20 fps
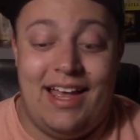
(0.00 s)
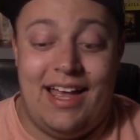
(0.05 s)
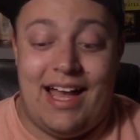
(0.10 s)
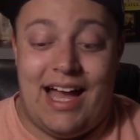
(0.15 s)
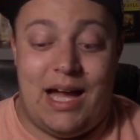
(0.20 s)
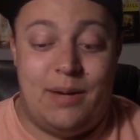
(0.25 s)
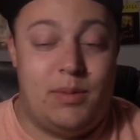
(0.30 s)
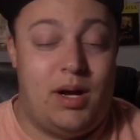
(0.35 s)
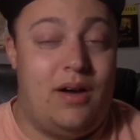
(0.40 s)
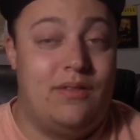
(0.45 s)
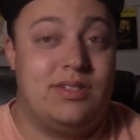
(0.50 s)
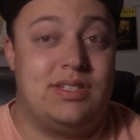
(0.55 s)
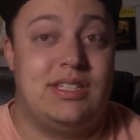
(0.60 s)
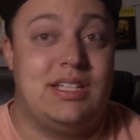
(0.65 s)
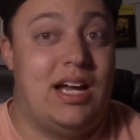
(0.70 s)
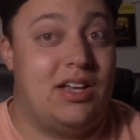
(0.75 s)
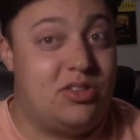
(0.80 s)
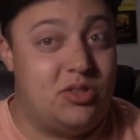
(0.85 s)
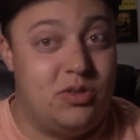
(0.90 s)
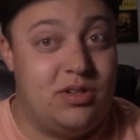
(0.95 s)
I'm obviously
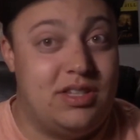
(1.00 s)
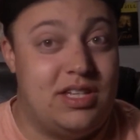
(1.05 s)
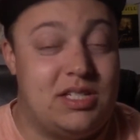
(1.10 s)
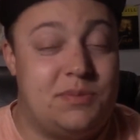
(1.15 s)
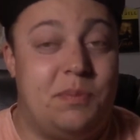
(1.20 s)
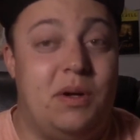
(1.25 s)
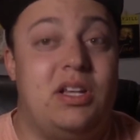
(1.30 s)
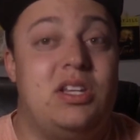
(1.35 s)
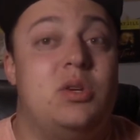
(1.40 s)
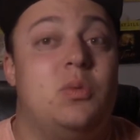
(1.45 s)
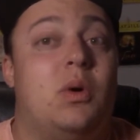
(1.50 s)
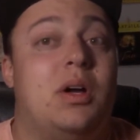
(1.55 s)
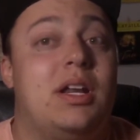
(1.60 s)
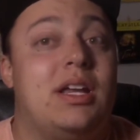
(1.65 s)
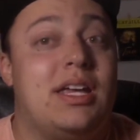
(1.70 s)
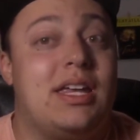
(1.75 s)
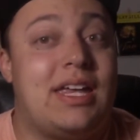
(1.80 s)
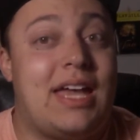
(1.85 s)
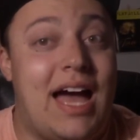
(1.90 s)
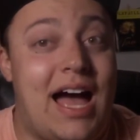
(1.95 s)
not doing this, but you want
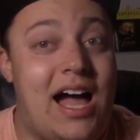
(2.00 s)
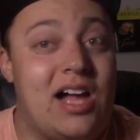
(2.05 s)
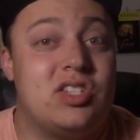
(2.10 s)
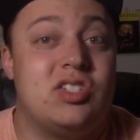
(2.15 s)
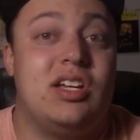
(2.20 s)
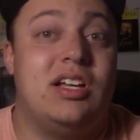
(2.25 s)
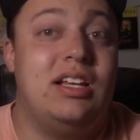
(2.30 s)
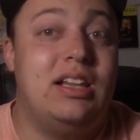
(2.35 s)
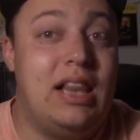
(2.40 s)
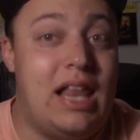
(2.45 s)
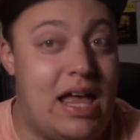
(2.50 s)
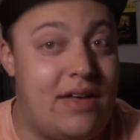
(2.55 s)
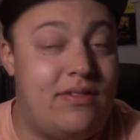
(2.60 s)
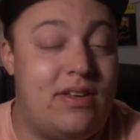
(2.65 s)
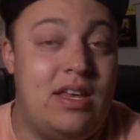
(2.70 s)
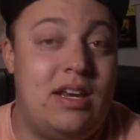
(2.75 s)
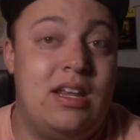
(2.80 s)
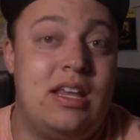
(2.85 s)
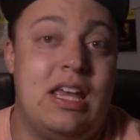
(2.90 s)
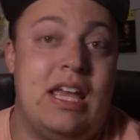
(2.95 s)
to catch
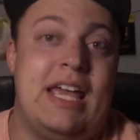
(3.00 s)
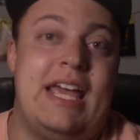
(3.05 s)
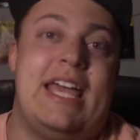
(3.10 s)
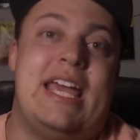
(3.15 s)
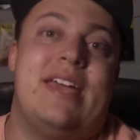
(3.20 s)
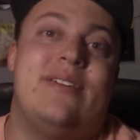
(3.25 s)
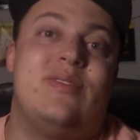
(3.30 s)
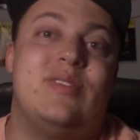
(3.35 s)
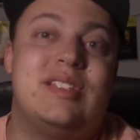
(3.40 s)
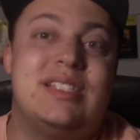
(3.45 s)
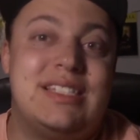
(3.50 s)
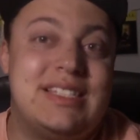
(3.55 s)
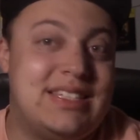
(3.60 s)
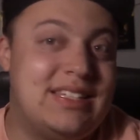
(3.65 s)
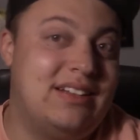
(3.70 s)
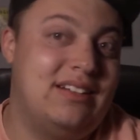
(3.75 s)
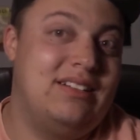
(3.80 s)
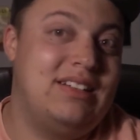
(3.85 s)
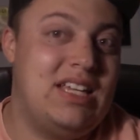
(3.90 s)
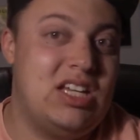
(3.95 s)
11 if you
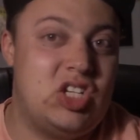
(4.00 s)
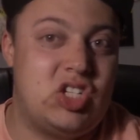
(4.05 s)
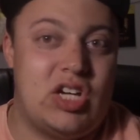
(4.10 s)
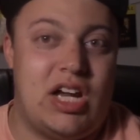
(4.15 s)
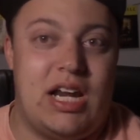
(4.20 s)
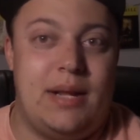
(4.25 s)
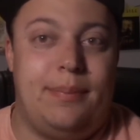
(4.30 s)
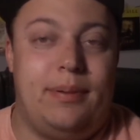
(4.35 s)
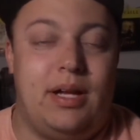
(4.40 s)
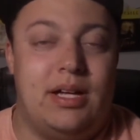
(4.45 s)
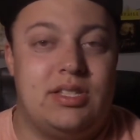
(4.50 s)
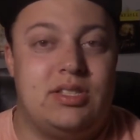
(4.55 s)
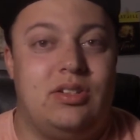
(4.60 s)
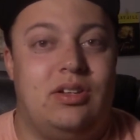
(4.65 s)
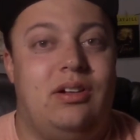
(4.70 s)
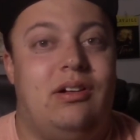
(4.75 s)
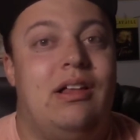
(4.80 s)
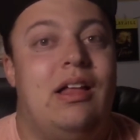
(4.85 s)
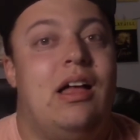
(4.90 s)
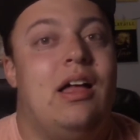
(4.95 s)
still need shiny
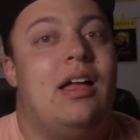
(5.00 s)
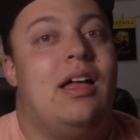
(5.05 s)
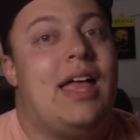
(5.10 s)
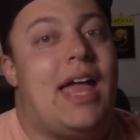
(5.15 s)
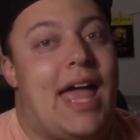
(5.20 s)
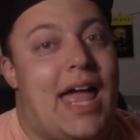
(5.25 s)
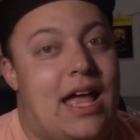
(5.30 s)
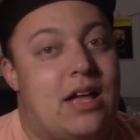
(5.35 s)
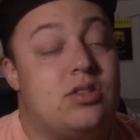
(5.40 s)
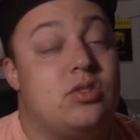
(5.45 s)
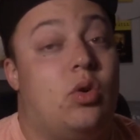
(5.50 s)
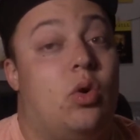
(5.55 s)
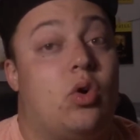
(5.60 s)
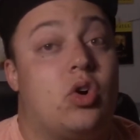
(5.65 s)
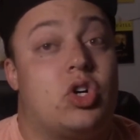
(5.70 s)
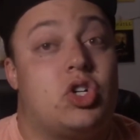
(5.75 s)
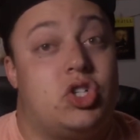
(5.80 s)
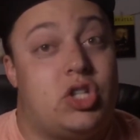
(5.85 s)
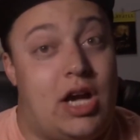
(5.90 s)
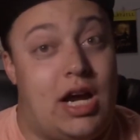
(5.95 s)
Plusle and
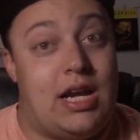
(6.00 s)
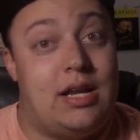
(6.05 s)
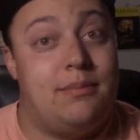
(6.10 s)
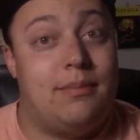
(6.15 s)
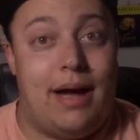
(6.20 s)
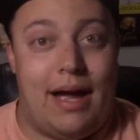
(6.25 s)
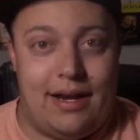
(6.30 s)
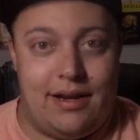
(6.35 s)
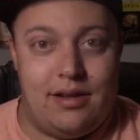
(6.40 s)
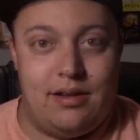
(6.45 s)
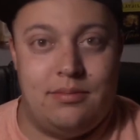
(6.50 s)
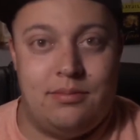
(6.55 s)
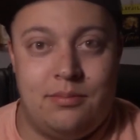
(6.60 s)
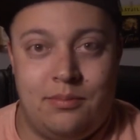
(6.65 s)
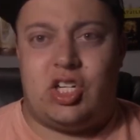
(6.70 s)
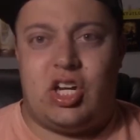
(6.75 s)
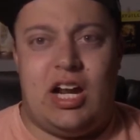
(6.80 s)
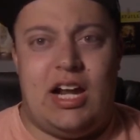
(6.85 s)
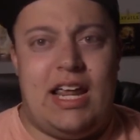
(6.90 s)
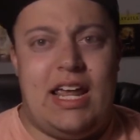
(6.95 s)
or shiny Minun.
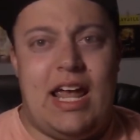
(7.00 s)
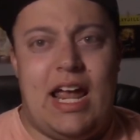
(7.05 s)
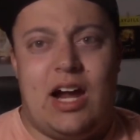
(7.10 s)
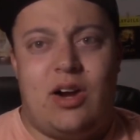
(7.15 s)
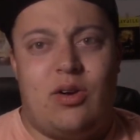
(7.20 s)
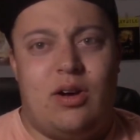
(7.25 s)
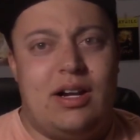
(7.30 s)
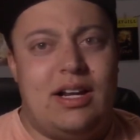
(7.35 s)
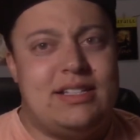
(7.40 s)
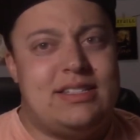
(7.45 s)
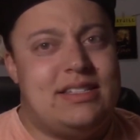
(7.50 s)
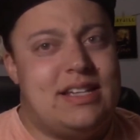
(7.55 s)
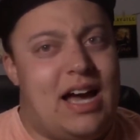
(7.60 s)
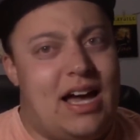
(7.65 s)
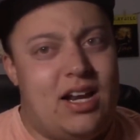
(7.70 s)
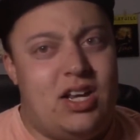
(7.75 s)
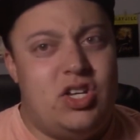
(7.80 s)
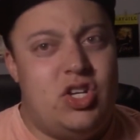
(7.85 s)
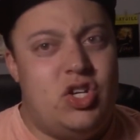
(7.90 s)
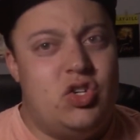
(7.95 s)
Shiny Aron is
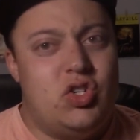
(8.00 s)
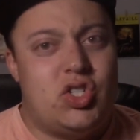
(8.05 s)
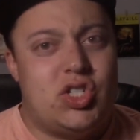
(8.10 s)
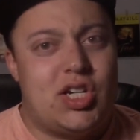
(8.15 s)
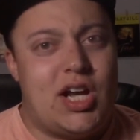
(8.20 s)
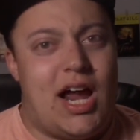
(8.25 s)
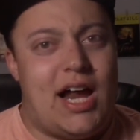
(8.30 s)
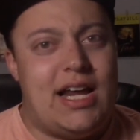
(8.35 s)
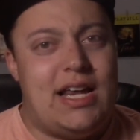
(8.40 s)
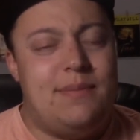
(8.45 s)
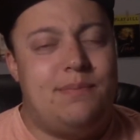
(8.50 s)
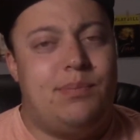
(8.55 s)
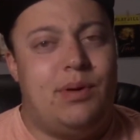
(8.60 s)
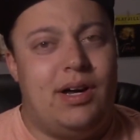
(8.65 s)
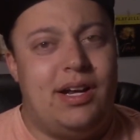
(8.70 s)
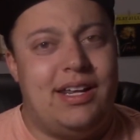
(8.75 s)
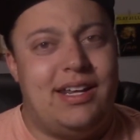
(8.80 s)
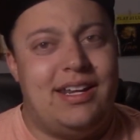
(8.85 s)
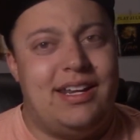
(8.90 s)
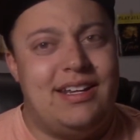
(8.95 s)
not a new shiny,
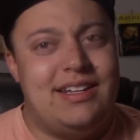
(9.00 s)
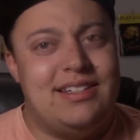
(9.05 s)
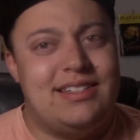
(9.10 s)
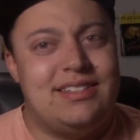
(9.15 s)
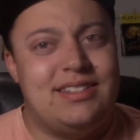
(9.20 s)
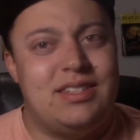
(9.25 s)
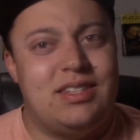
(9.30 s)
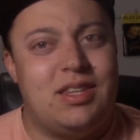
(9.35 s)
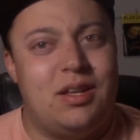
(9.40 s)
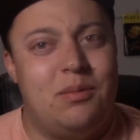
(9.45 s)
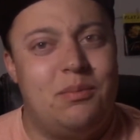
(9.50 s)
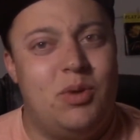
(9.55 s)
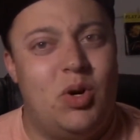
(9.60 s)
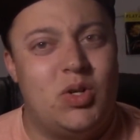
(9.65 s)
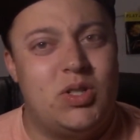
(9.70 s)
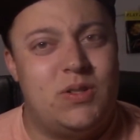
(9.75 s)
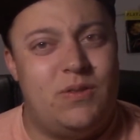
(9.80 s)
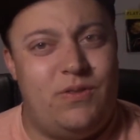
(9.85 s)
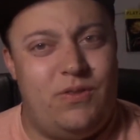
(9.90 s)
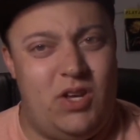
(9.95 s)
but it is the
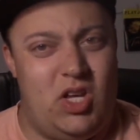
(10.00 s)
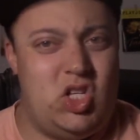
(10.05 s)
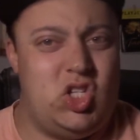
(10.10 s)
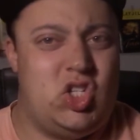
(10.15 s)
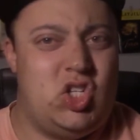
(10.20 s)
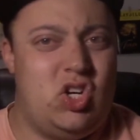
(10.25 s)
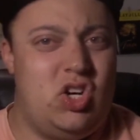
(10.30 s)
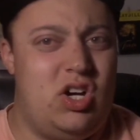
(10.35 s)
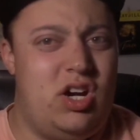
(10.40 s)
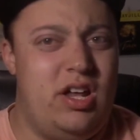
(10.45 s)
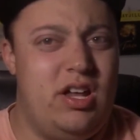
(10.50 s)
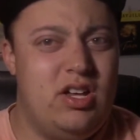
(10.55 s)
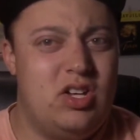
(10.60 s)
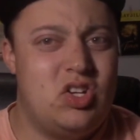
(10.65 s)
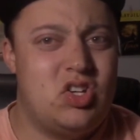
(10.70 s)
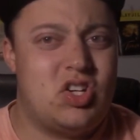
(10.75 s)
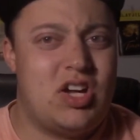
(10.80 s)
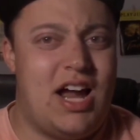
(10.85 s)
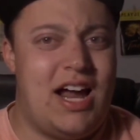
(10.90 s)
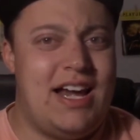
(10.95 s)
most featured
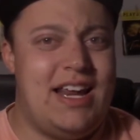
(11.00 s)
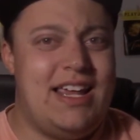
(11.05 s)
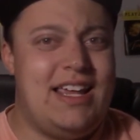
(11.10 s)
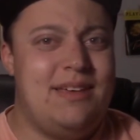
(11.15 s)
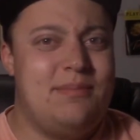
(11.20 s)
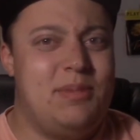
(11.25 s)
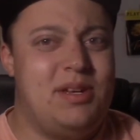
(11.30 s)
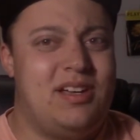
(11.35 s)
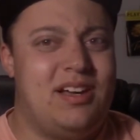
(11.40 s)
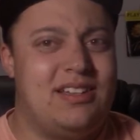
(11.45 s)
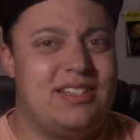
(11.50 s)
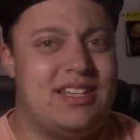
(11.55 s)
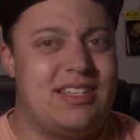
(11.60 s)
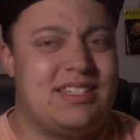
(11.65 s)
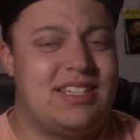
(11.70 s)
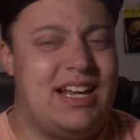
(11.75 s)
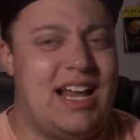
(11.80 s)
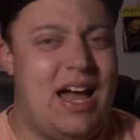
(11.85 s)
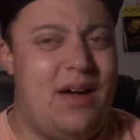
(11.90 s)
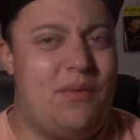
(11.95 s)
shiny because it's
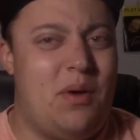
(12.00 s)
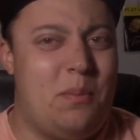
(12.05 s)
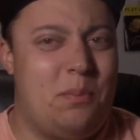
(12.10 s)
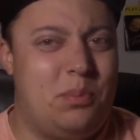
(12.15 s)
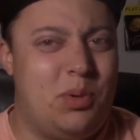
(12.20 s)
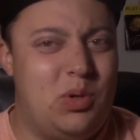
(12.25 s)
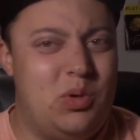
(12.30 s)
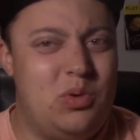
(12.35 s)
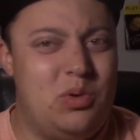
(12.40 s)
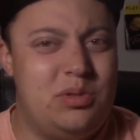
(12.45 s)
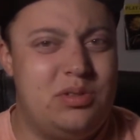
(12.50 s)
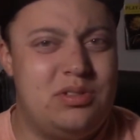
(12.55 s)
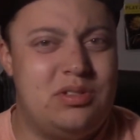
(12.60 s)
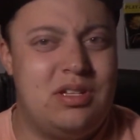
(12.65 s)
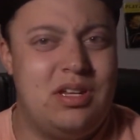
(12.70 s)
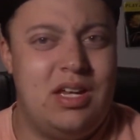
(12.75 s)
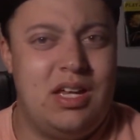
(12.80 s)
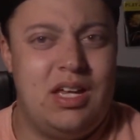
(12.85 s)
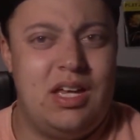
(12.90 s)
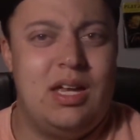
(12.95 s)
going to have a boost.